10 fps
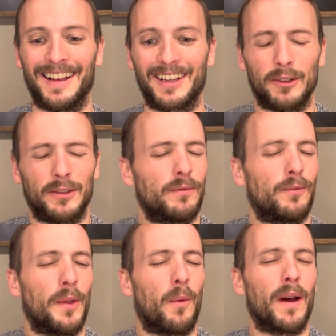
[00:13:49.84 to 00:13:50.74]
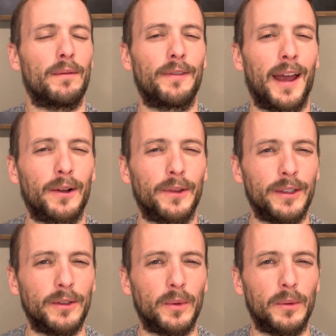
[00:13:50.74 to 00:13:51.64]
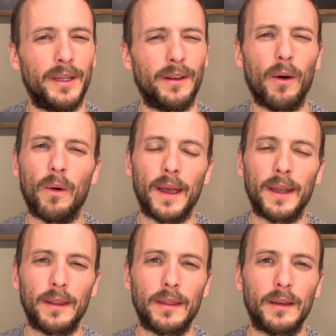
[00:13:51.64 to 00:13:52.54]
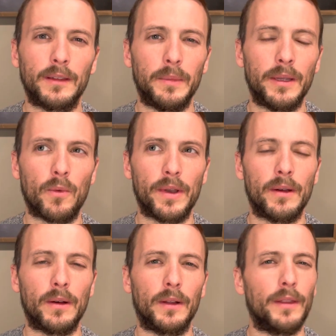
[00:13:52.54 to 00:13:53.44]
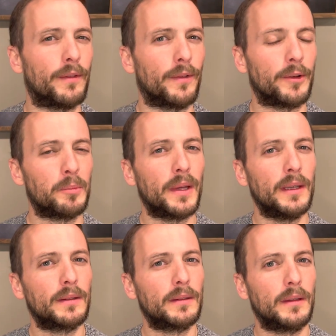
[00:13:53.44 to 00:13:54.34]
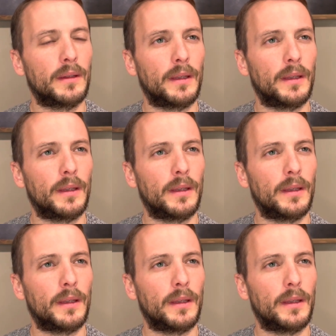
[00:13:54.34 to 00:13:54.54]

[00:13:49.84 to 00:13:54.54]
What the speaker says: Because with what faculties would we know anything to be real in the first place?